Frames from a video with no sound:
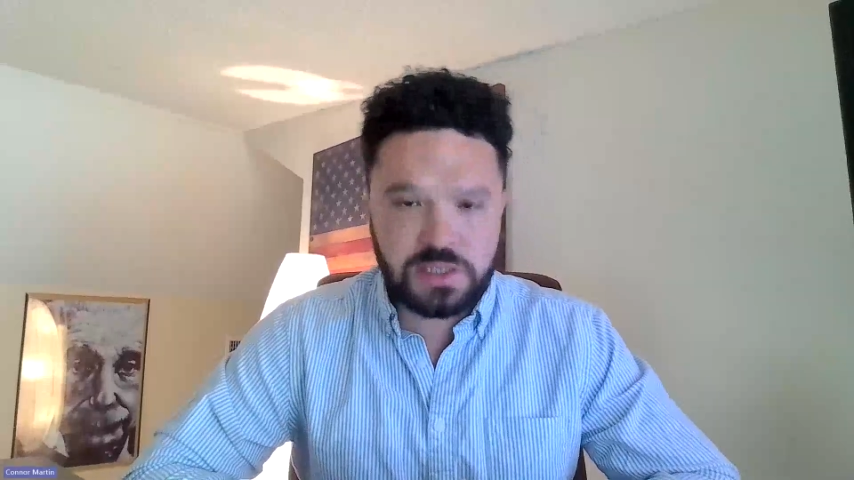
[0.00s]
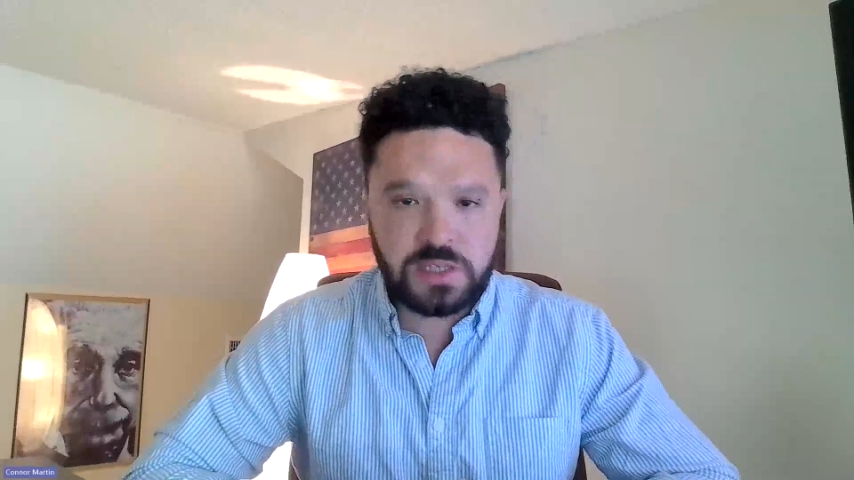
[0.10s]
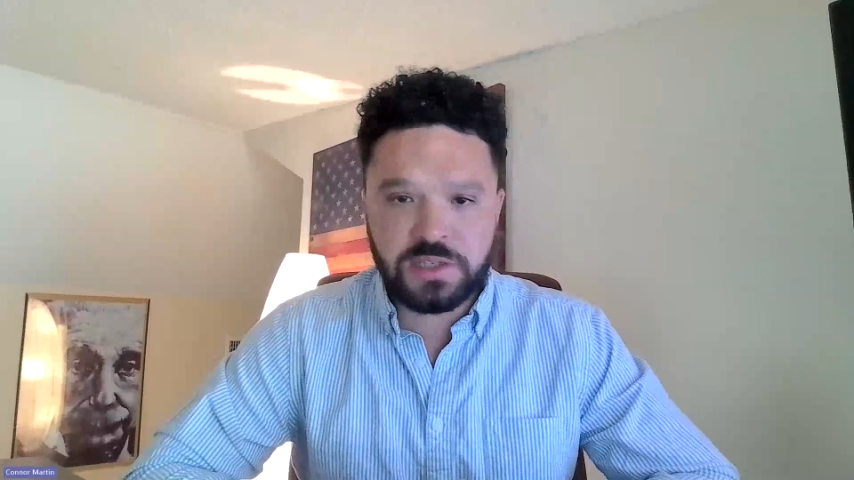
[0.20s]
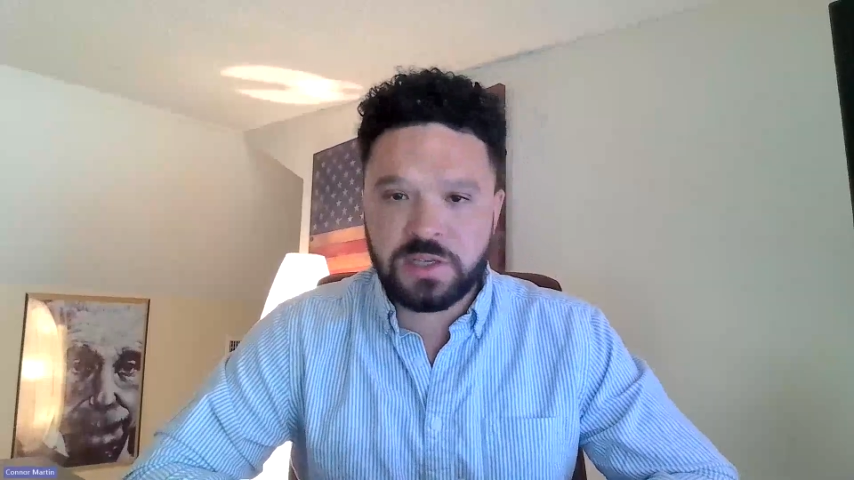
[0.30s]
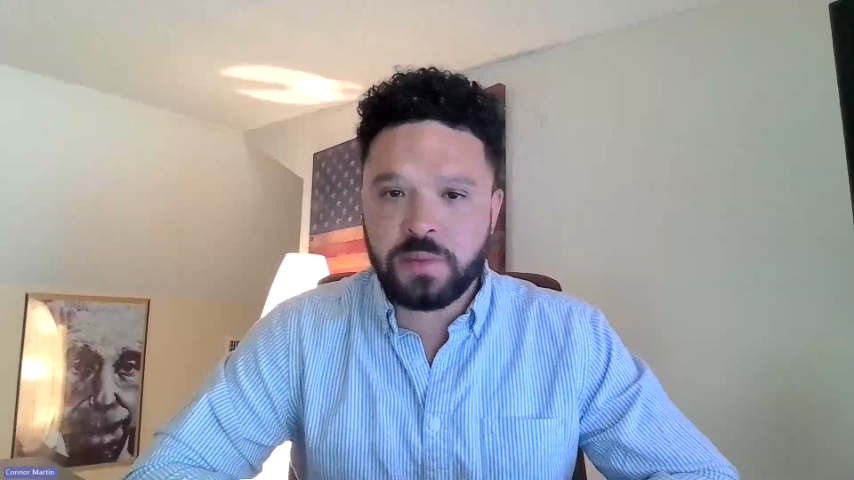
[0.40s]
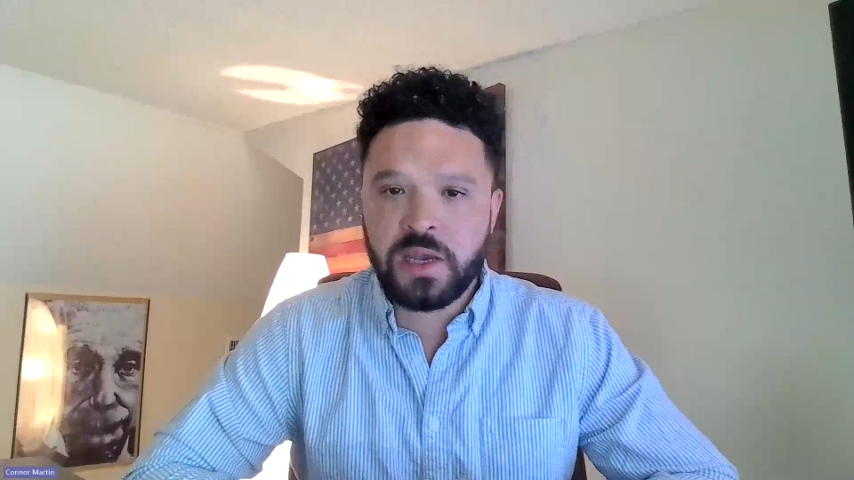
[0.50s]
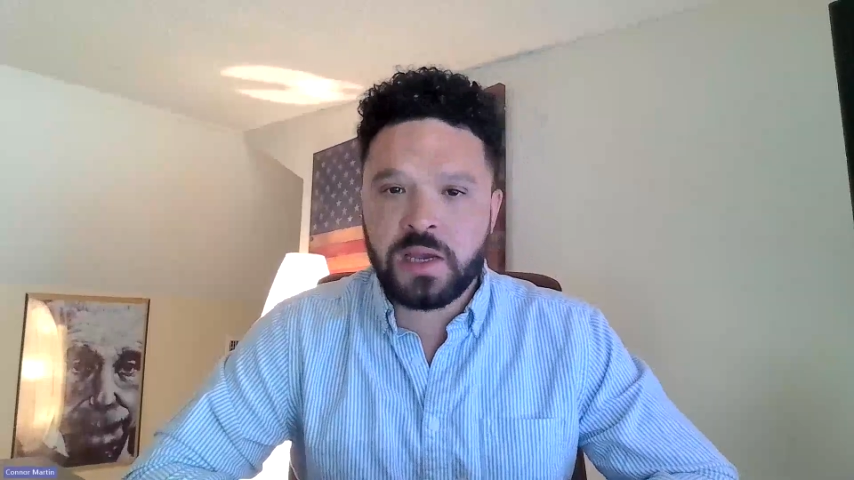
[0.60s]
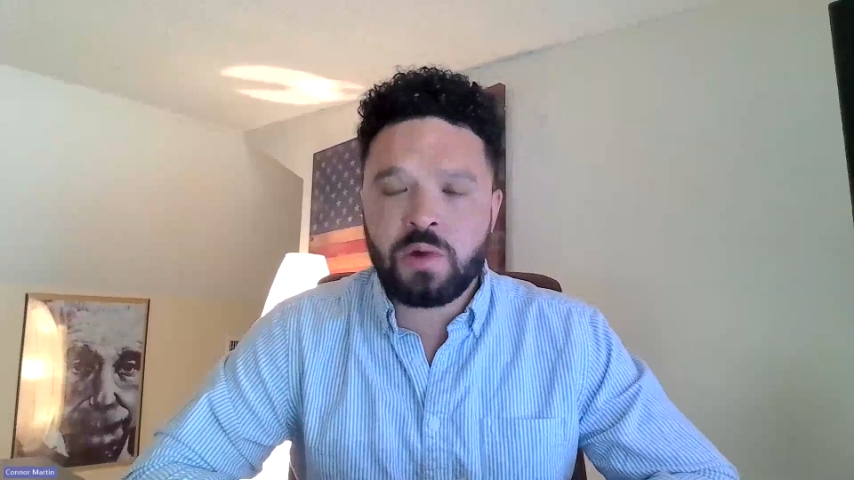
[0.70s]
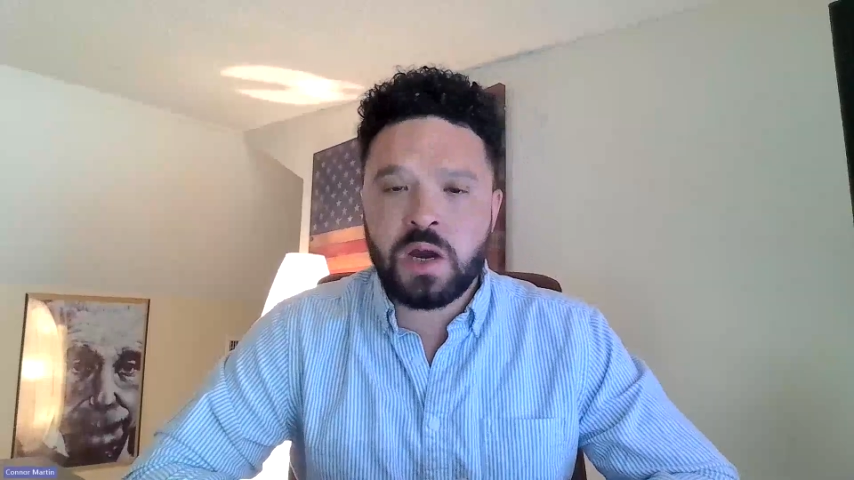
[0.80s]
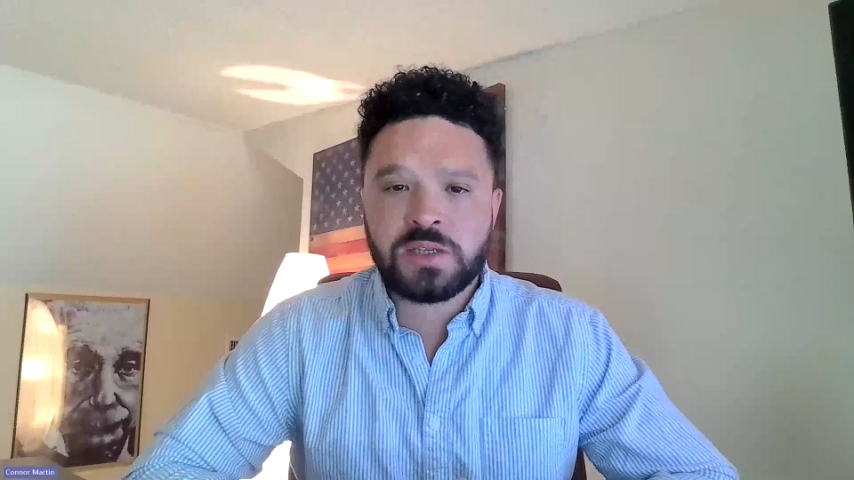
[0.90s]
decisions coming
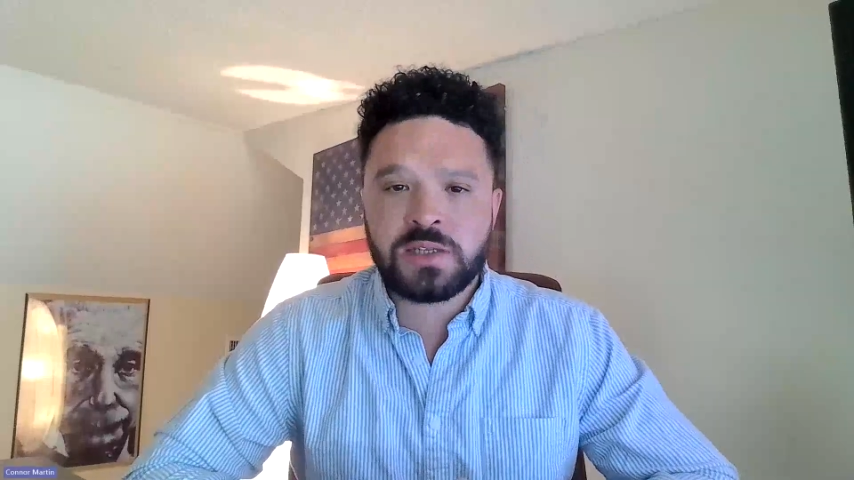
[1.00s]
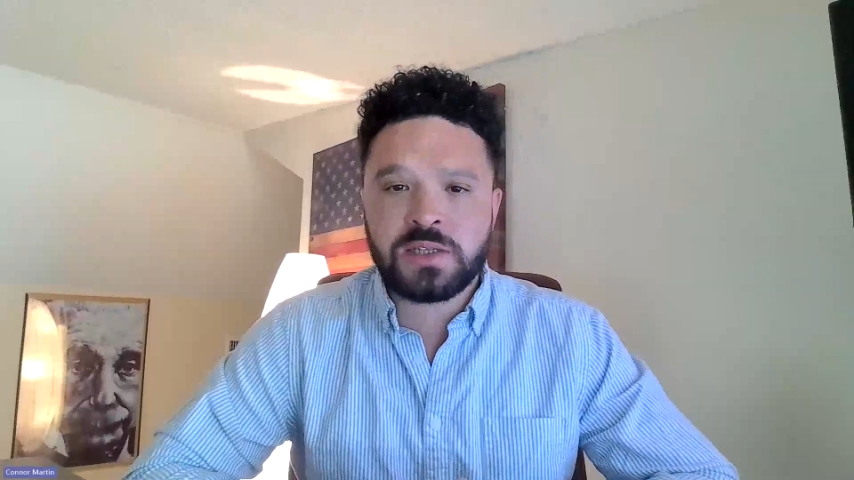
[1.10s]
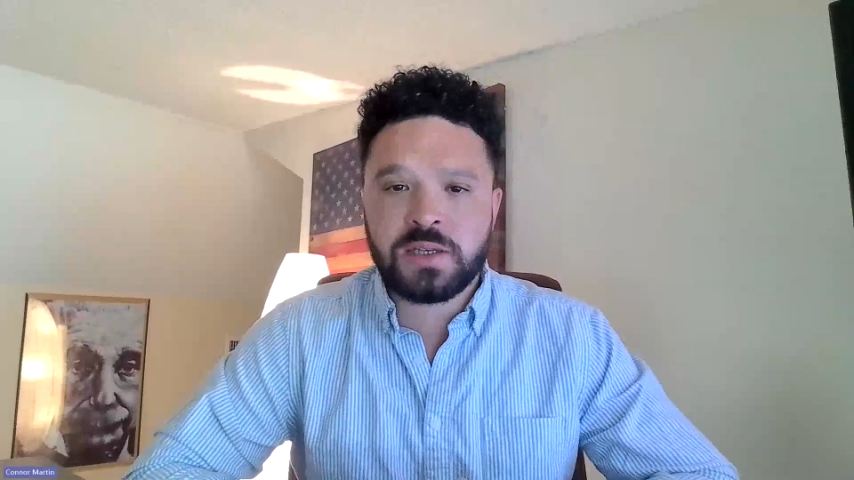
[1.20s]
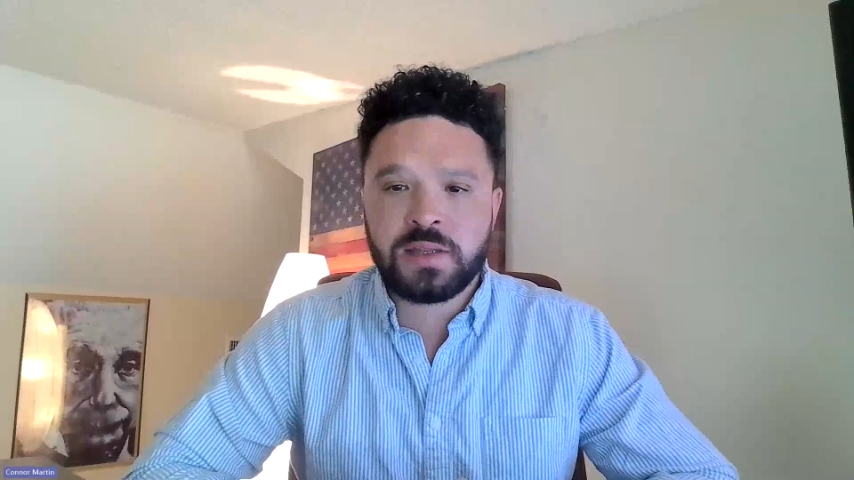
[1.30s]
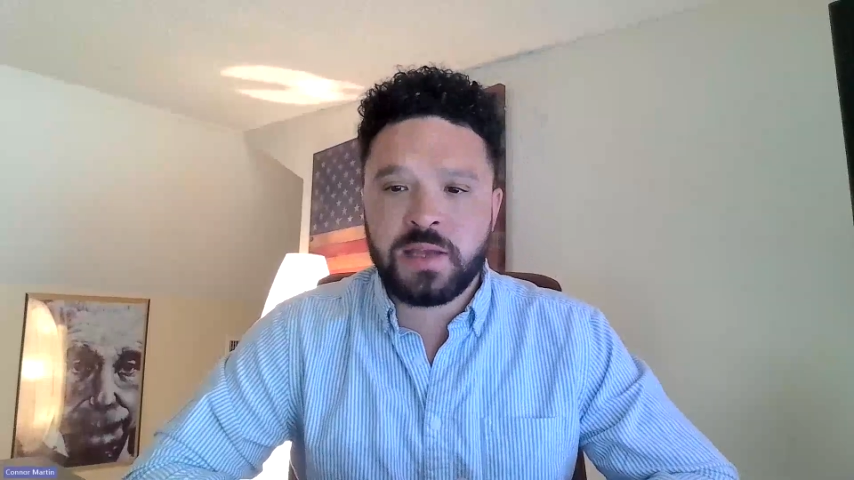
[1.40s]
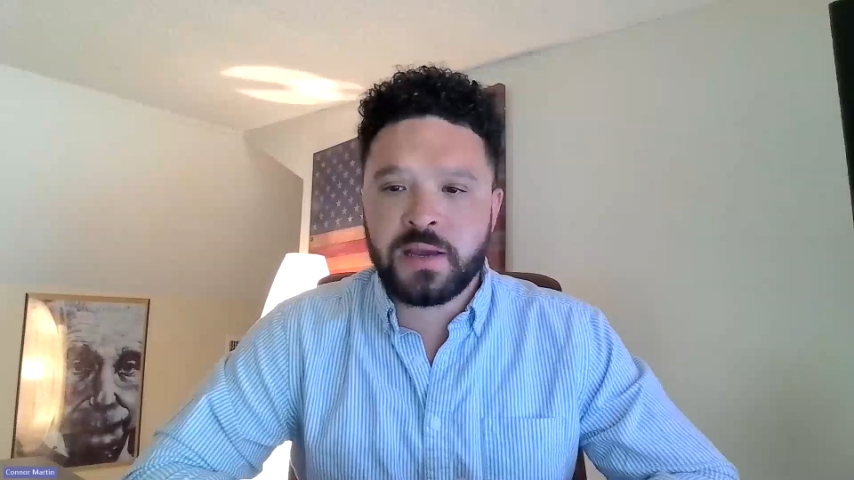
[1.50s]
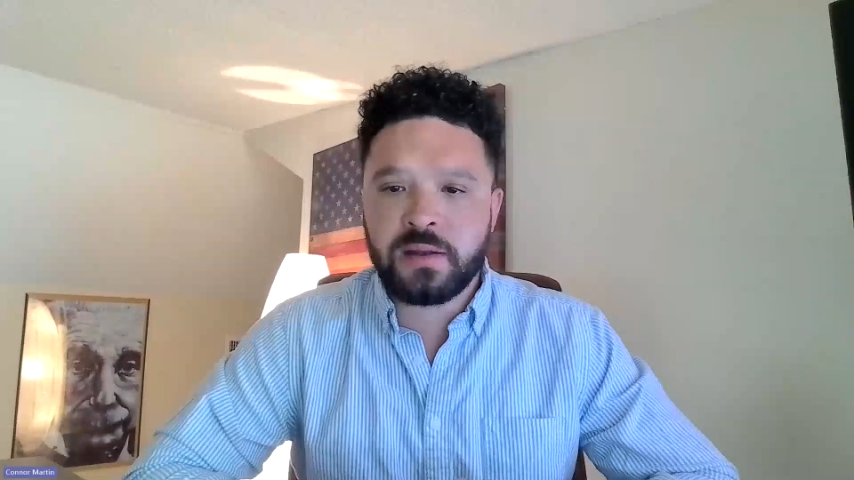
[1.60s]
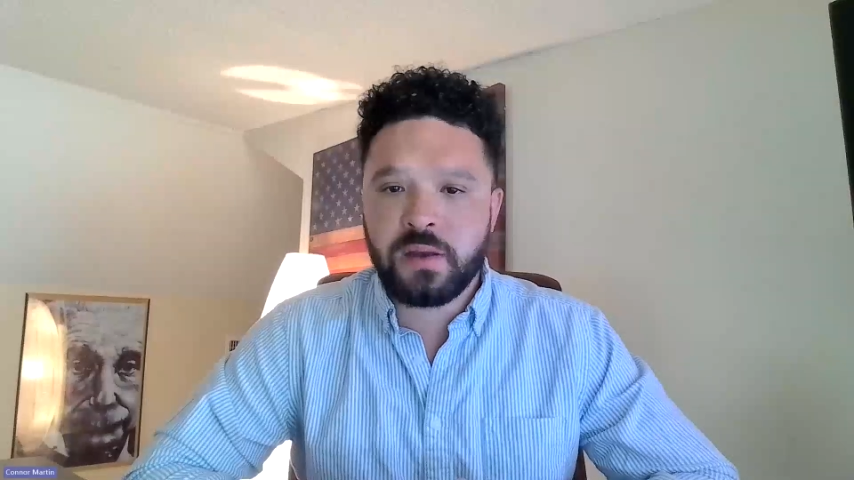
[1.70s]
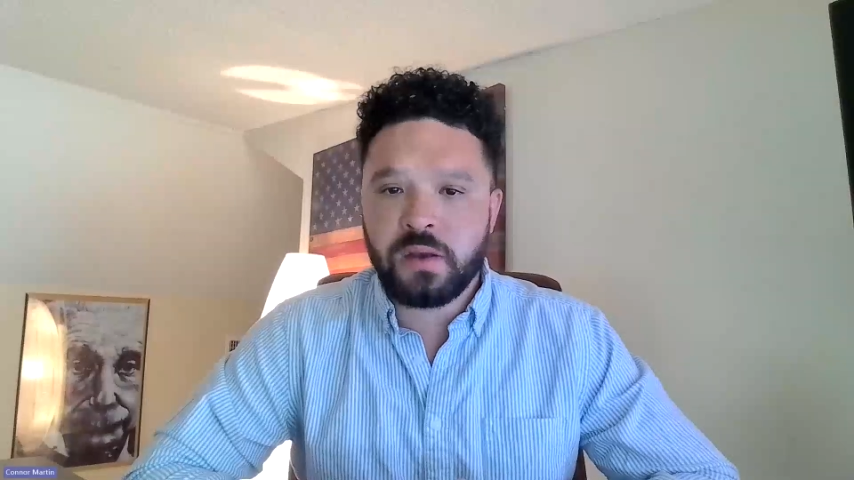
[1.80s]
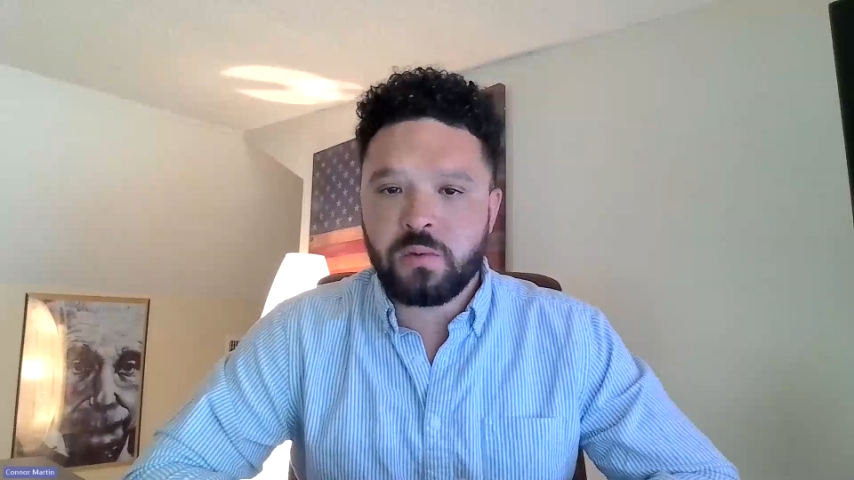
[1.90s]
out of Washington that